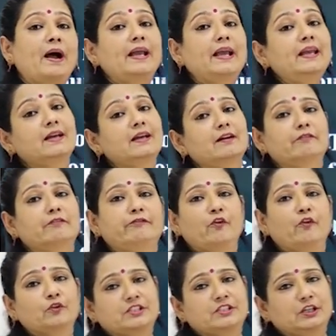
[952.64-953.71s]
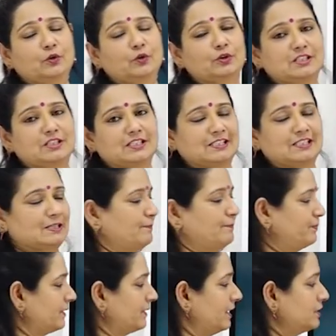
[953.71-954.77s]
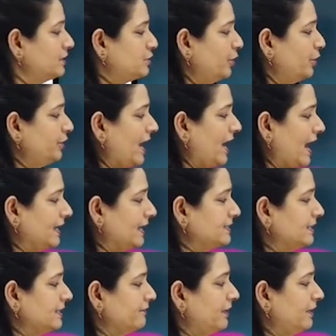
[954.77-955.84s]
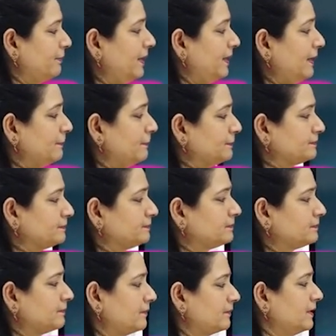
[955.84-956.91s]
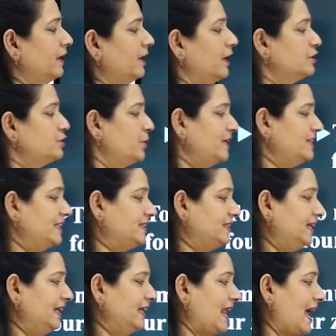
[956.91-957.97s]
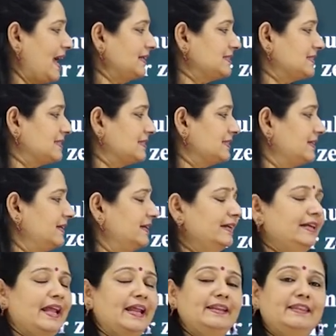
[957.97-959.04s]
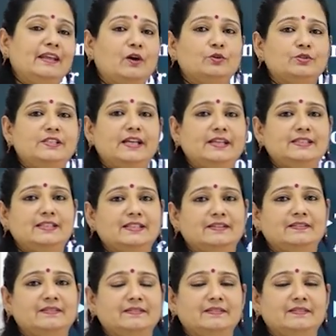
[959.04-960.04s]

by 4 zeros. So your answer will be 23,10,000.